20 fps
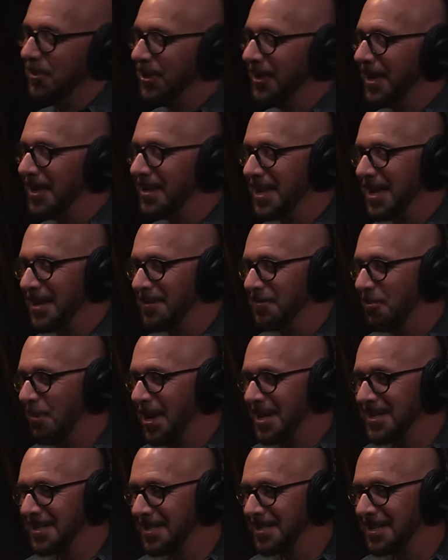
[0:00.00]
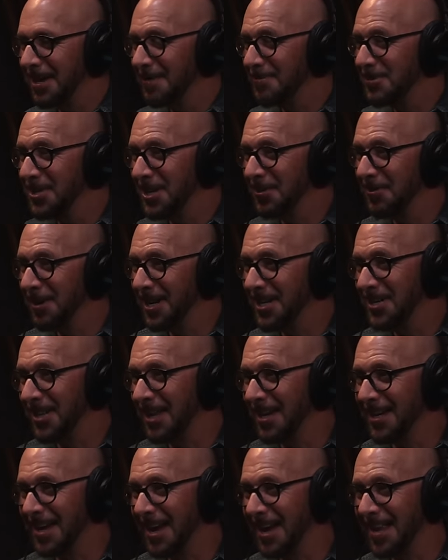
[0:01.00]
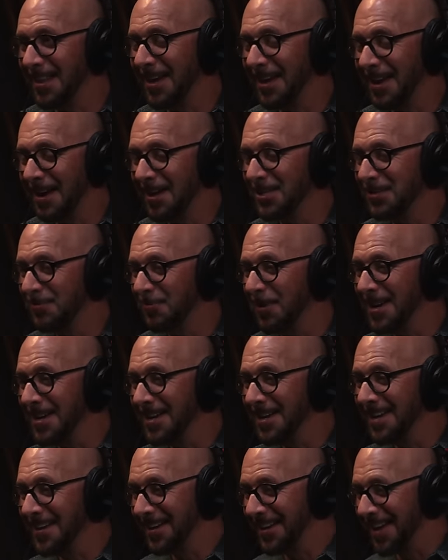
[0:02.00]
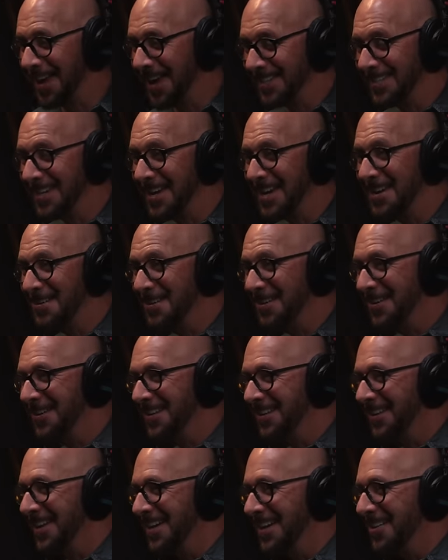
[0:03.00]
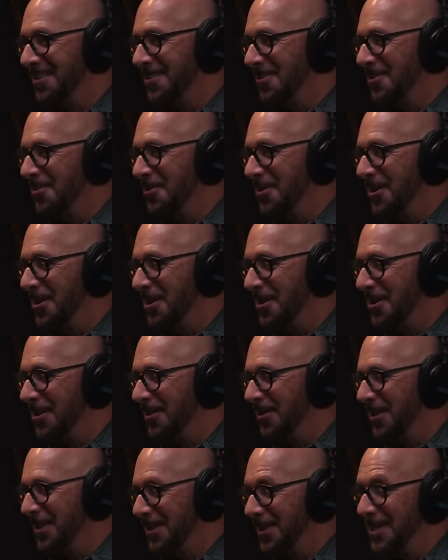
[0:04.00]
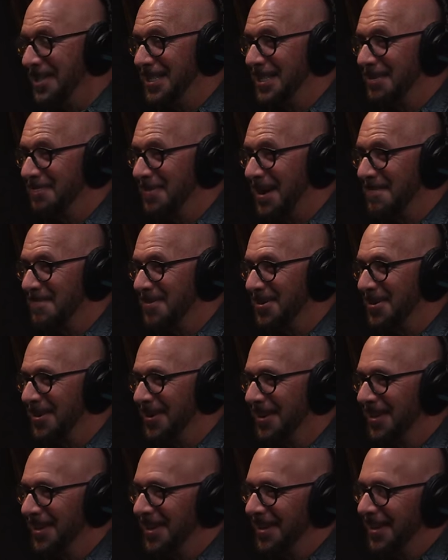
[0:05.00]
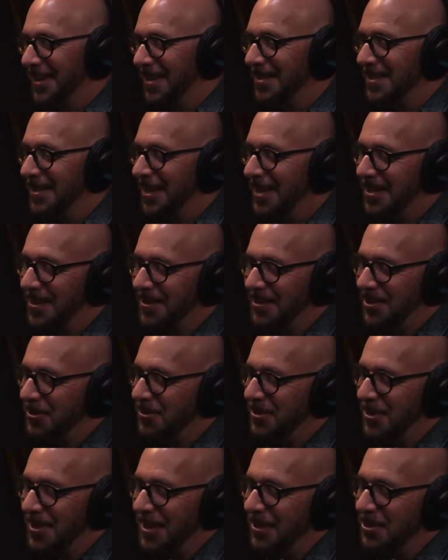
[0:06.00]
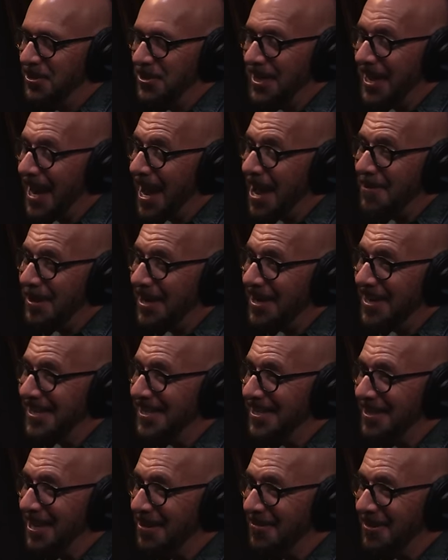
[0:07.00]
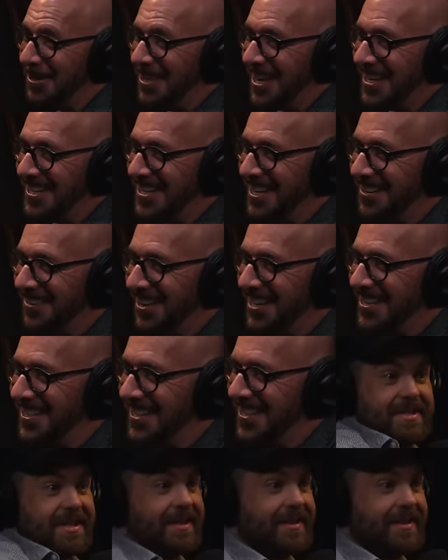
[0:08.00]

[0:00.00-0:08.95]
We're like that wasted time generation. Like like us writing an essay, like or, or, a, or a thesis paper, yeah. is like using an abacus. Like we're that generation. Now.